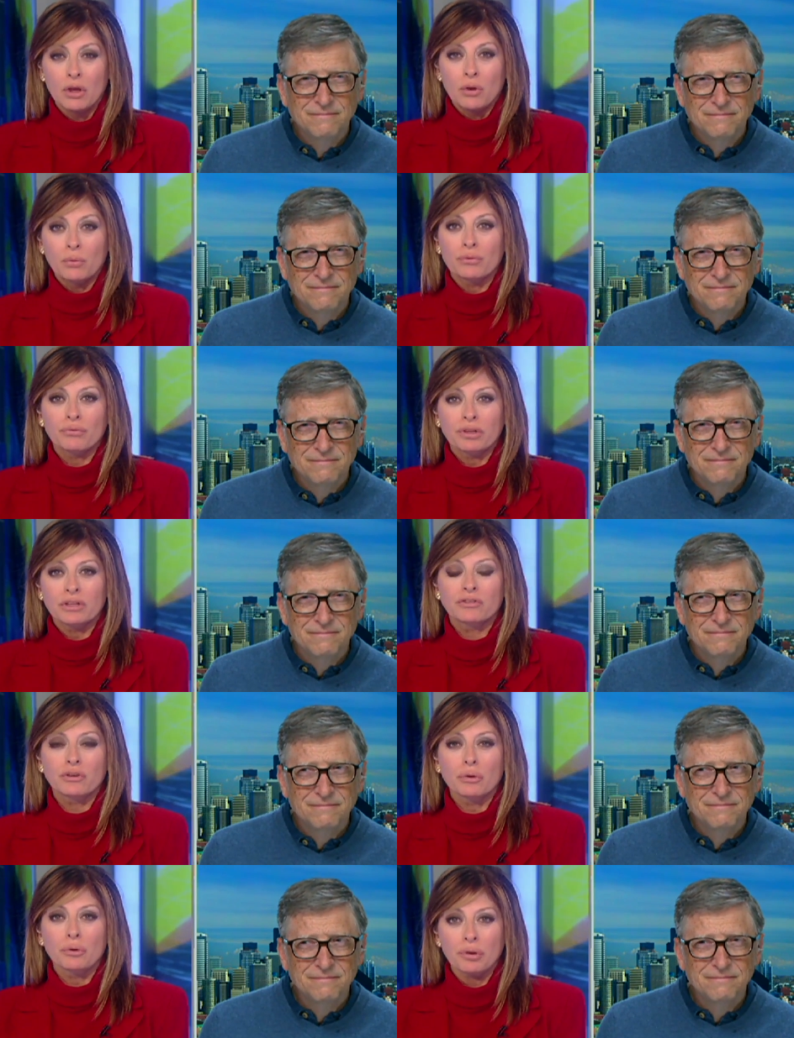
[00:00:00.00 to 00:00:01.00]
Speaker 1: was really
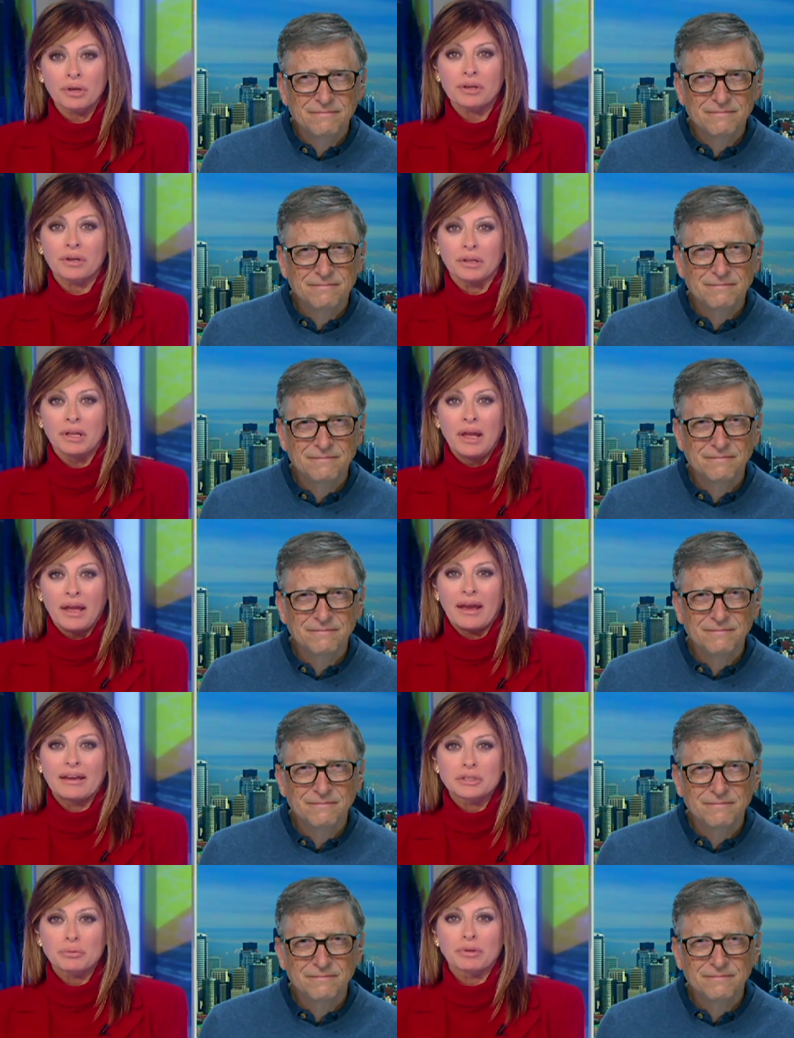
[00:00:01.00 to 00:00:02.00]
so critical
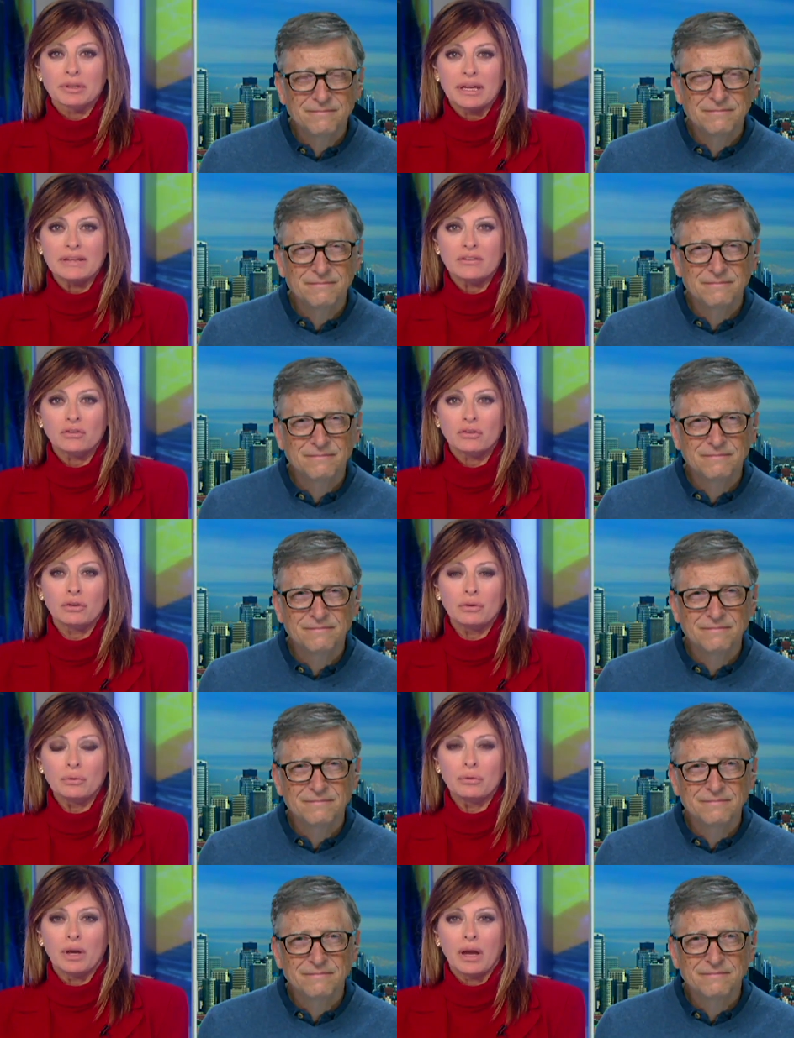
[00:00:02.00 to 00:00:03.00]
as it relates
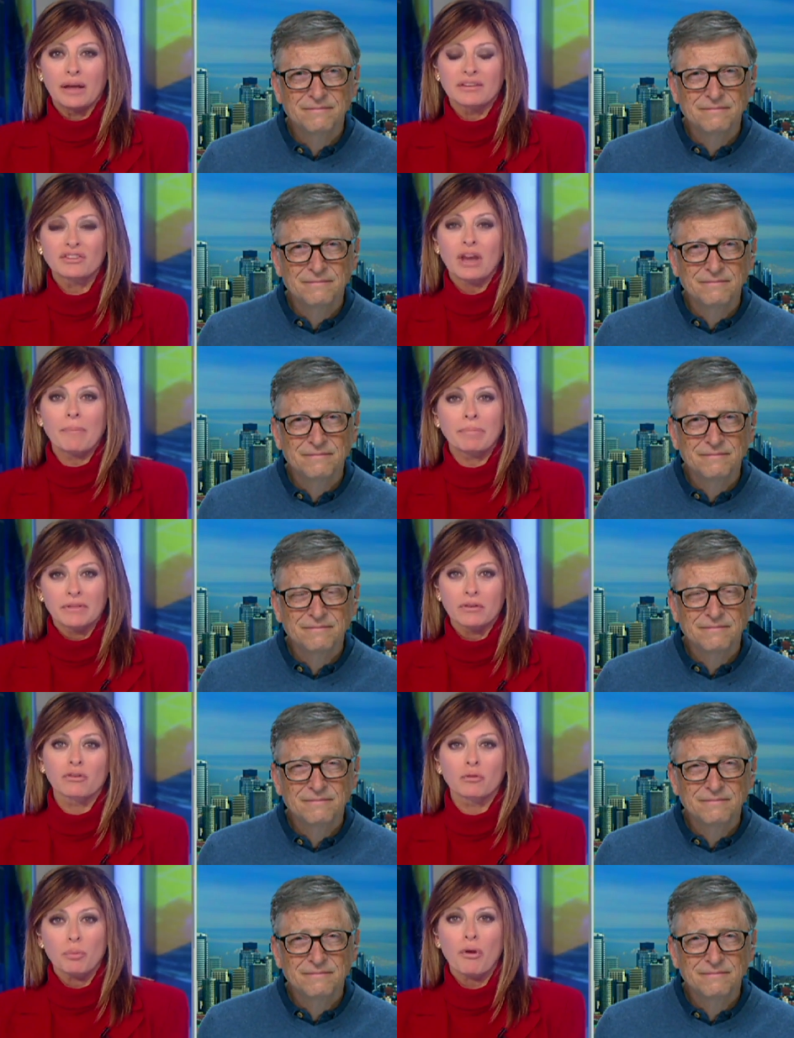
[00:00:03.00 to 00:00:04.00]
to uh, stopping the
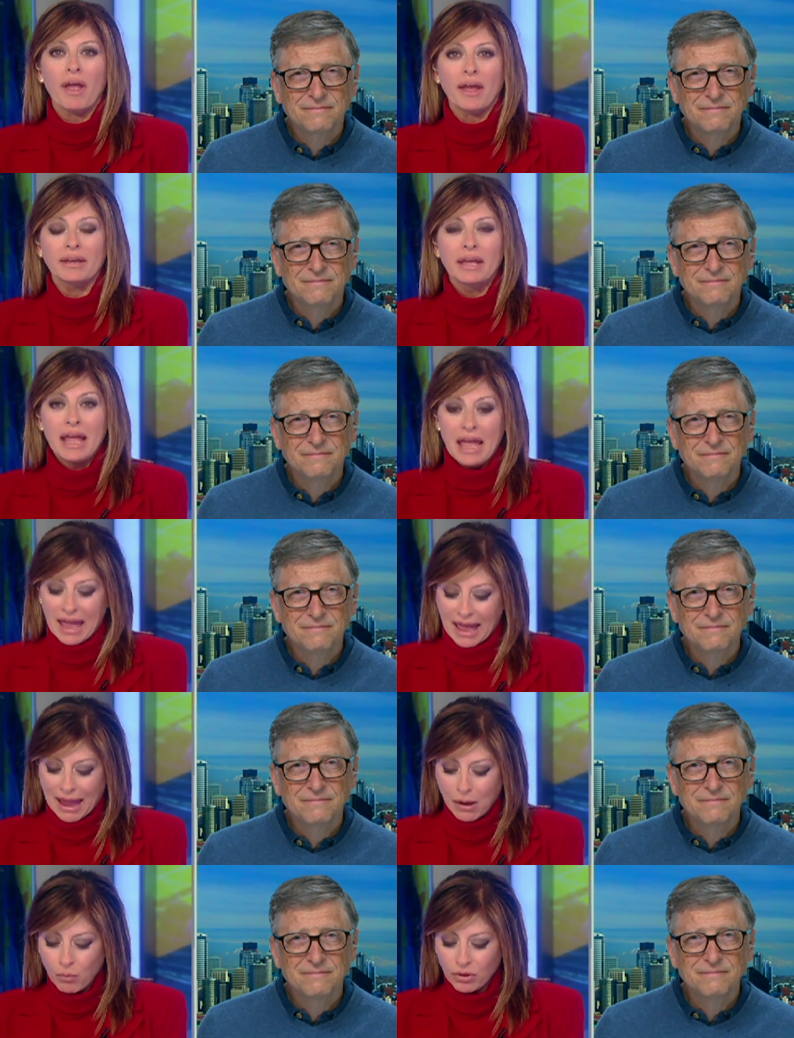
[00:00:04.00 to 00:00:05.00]
spread.
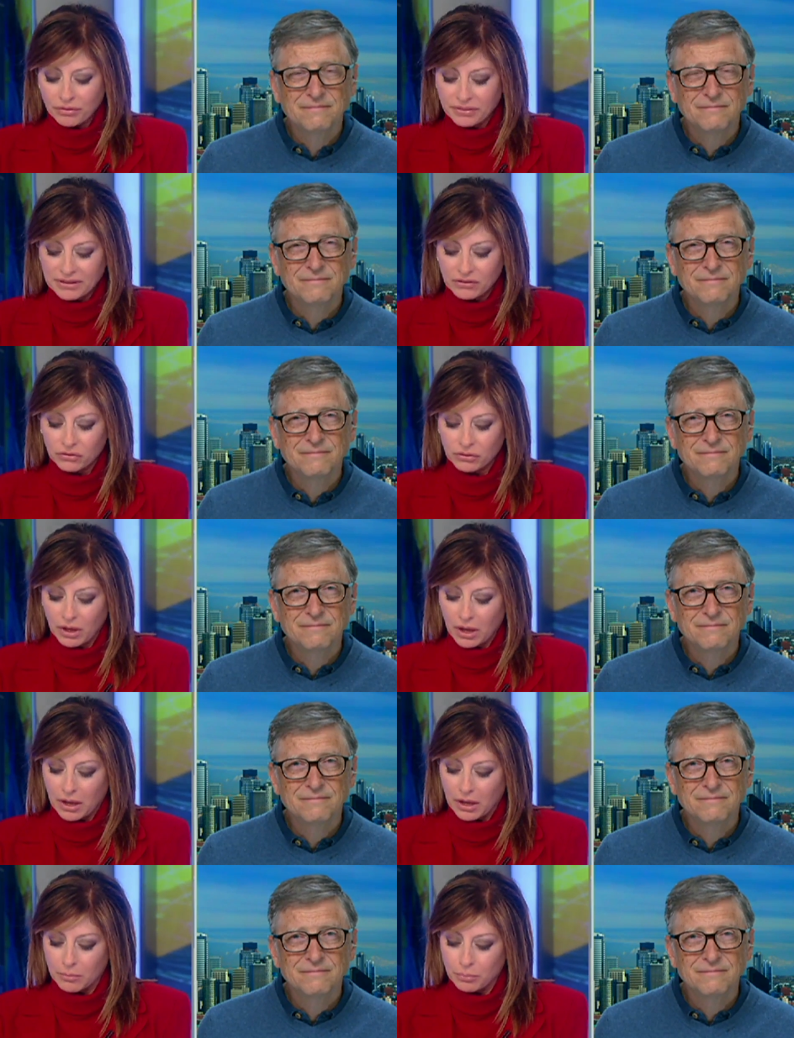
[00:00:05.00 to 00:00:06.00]
How will this
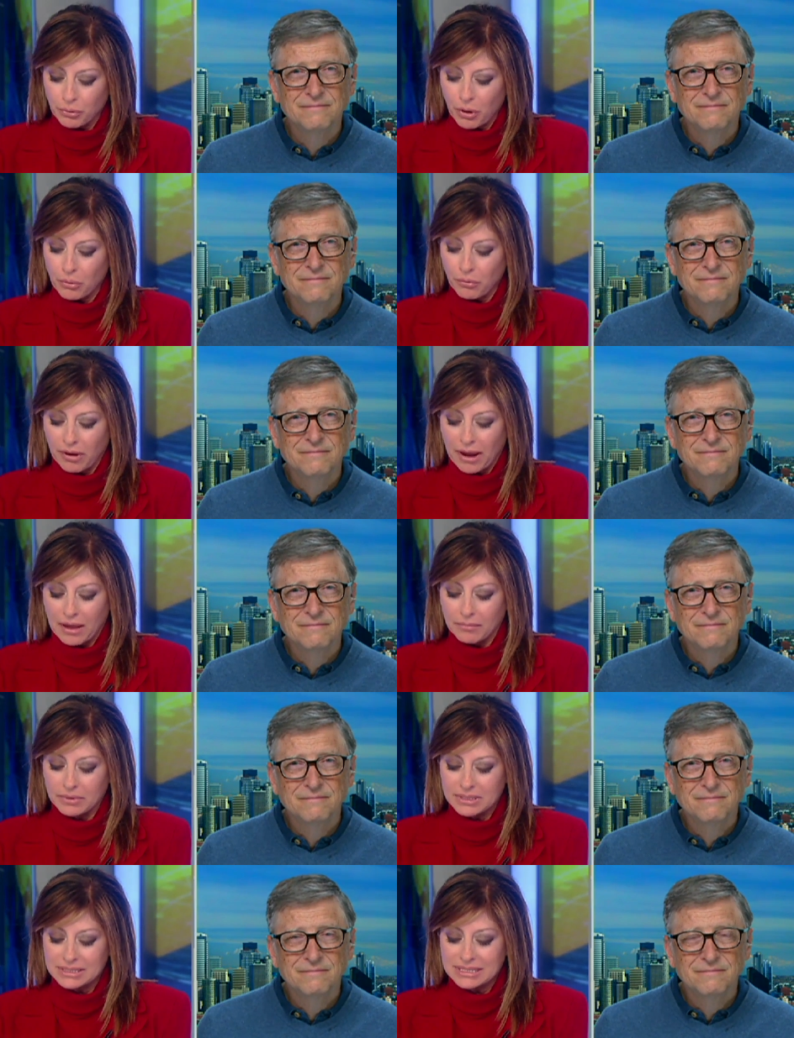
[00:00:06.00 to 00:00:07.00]
uh,
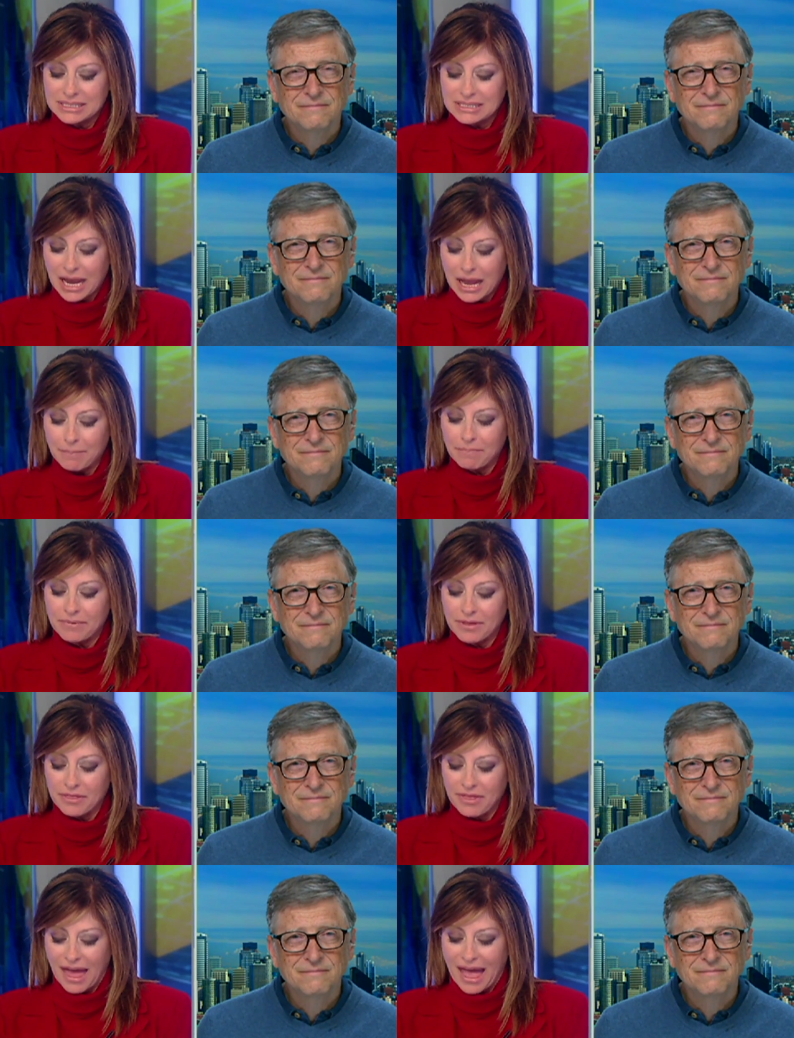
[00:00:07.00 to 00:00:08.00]
program stop
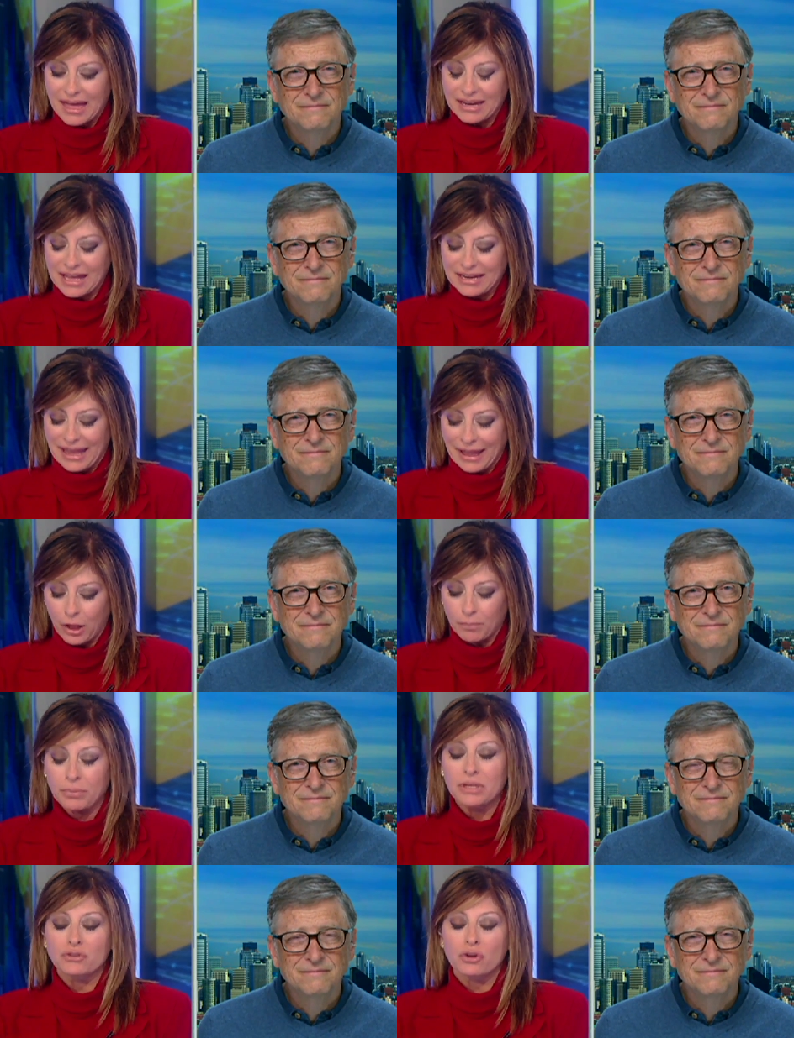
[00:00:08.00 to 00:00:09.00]
that and help
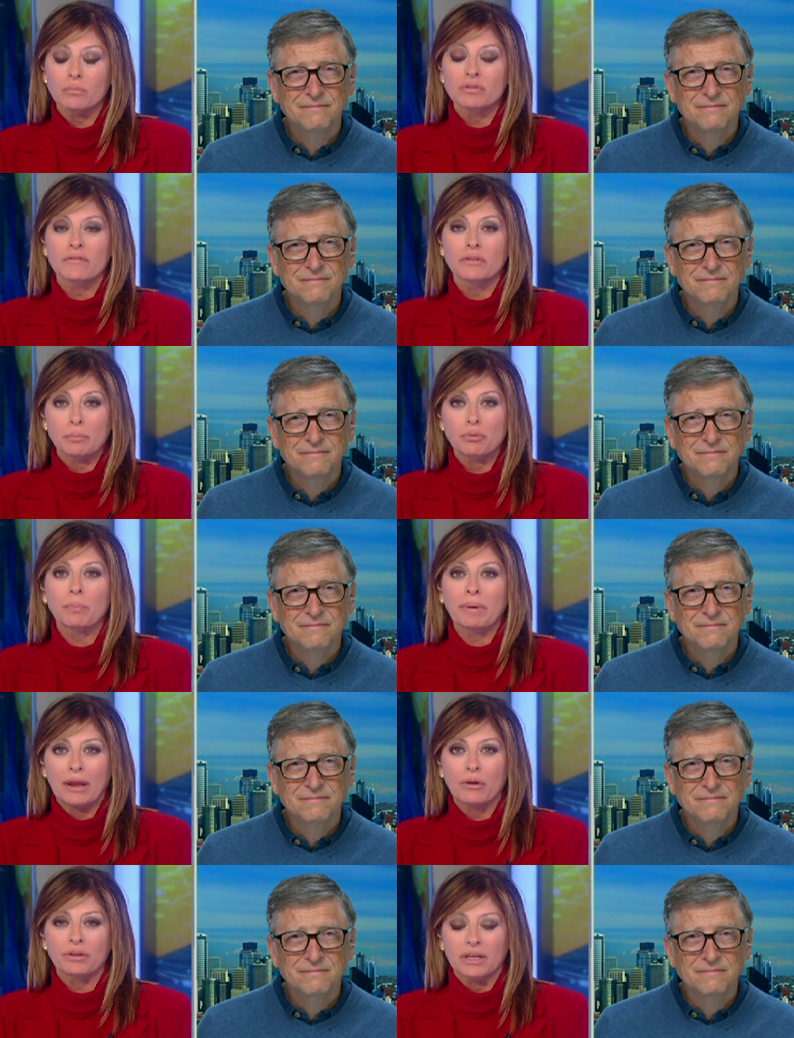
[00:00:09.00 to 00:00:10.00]
in terms of the
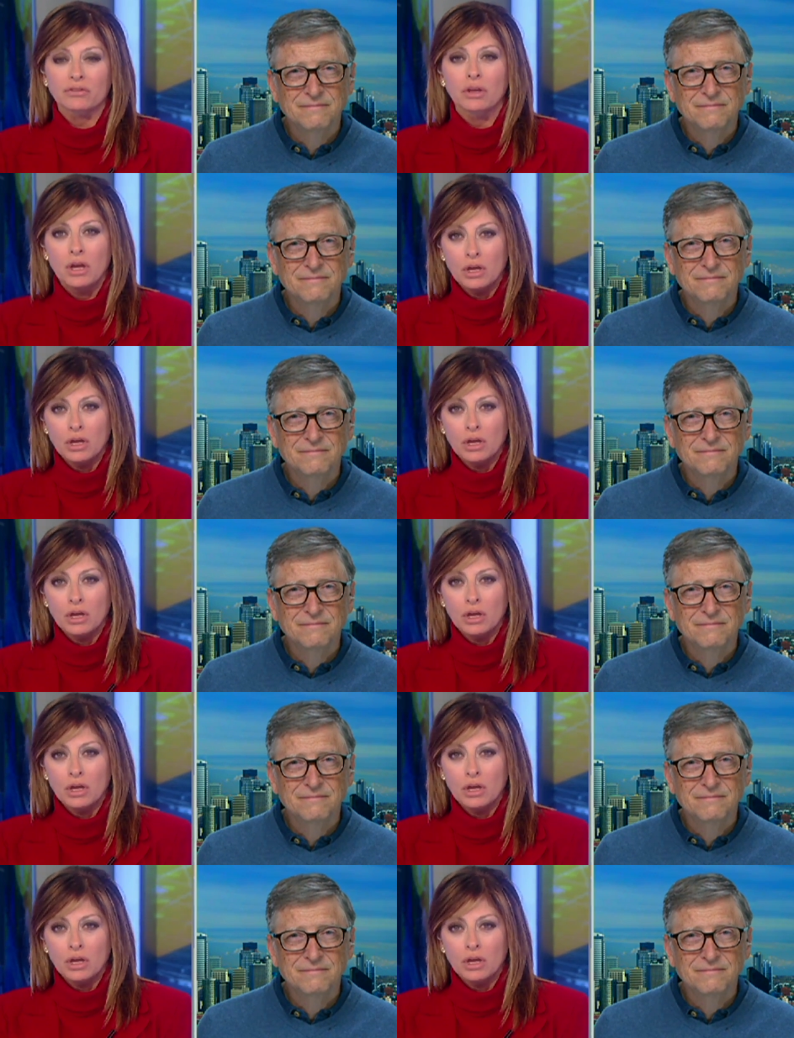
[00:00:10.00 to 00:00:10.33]
preparedness?